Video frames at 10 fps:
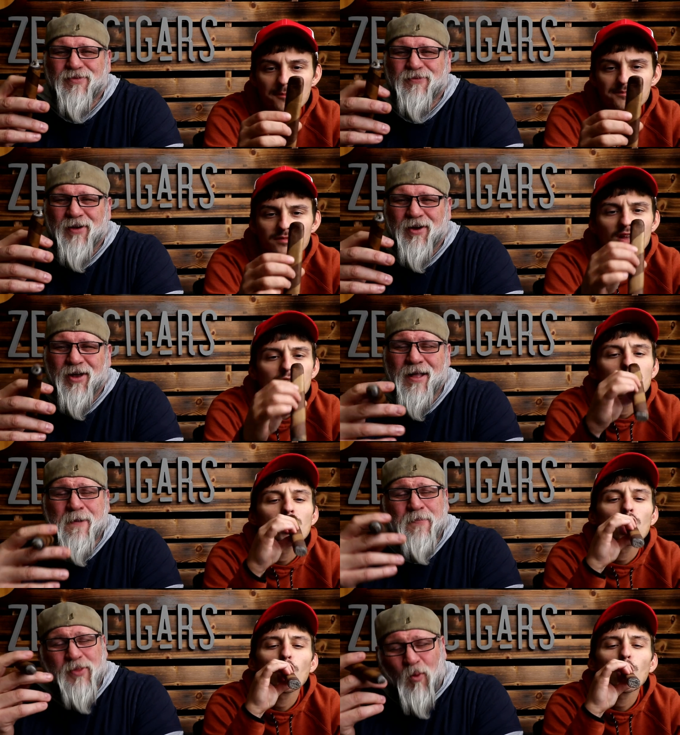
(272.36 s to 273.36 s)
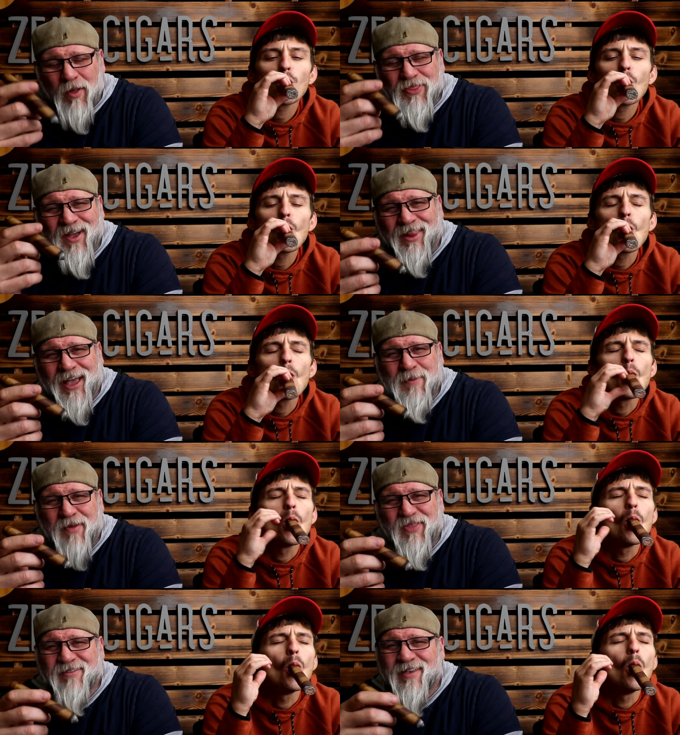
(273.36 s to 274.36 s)
Speaker 1: it's very good. The one thing I like
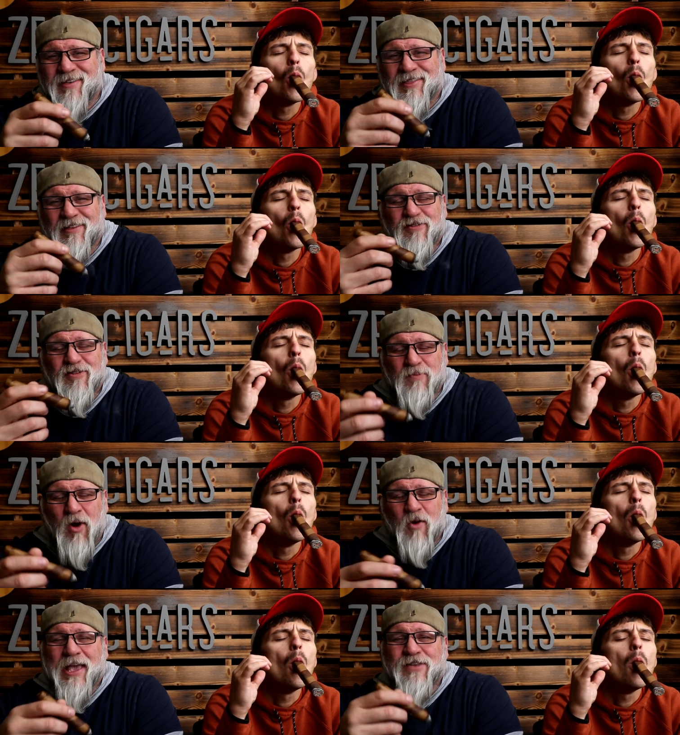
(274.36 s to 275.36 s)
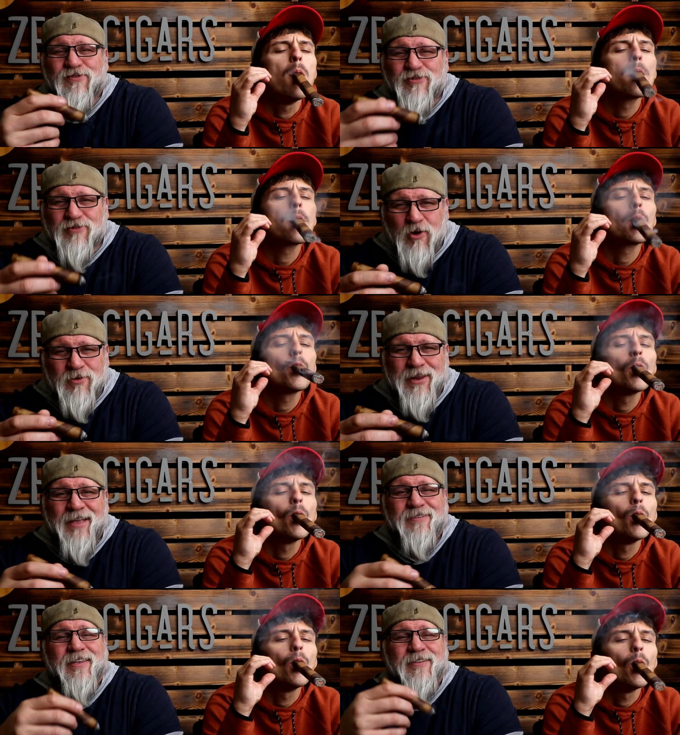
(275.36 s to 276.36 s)
about this is that the smoke is so
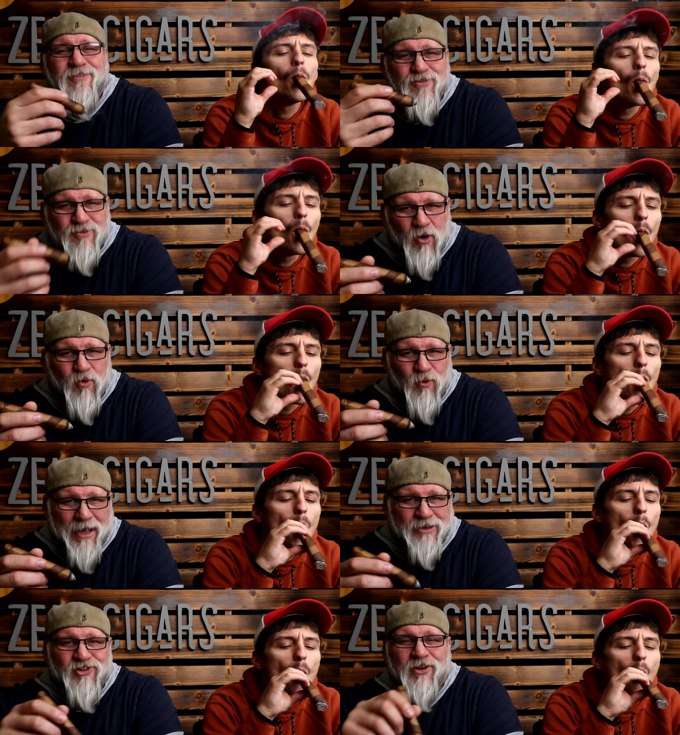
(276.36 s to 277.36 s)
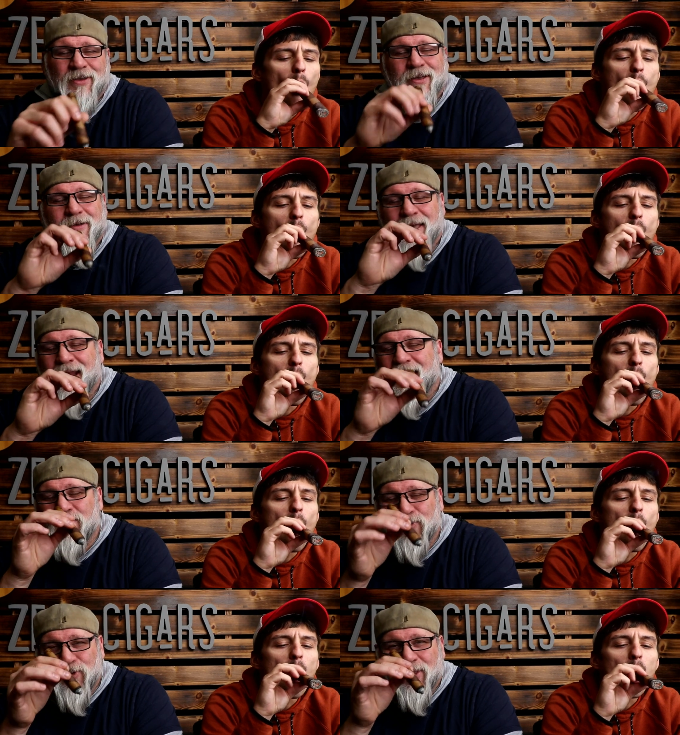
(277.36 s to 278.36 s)
dense and so rich, and
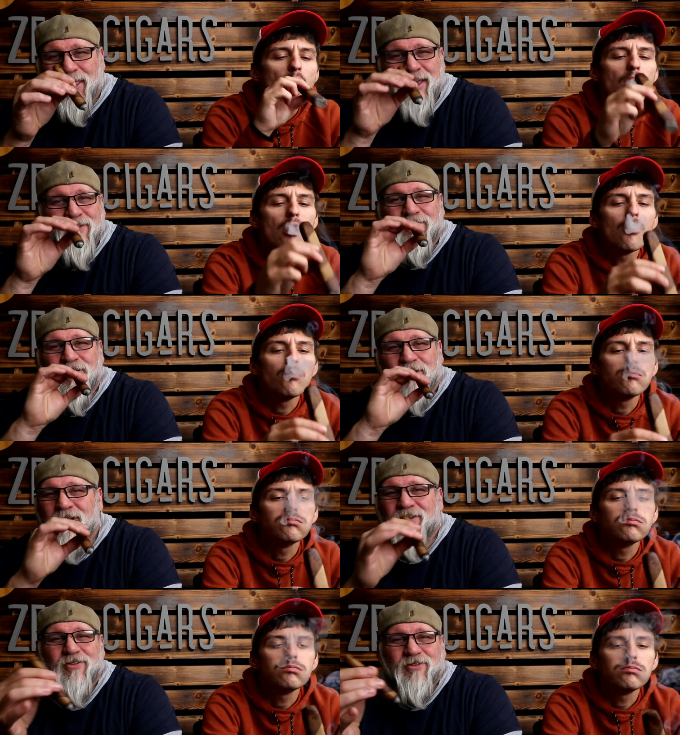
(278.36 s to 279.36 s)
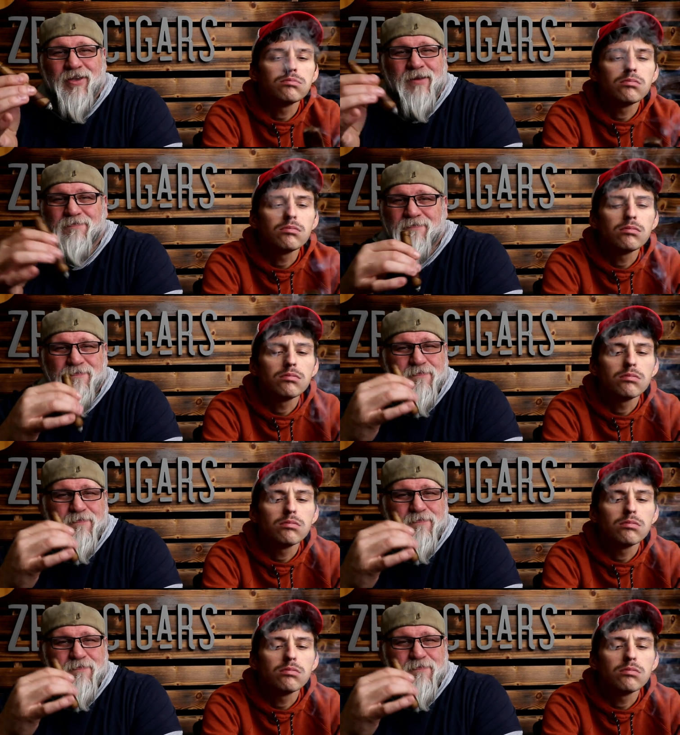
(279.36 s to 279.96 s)
it really is good. You can just see it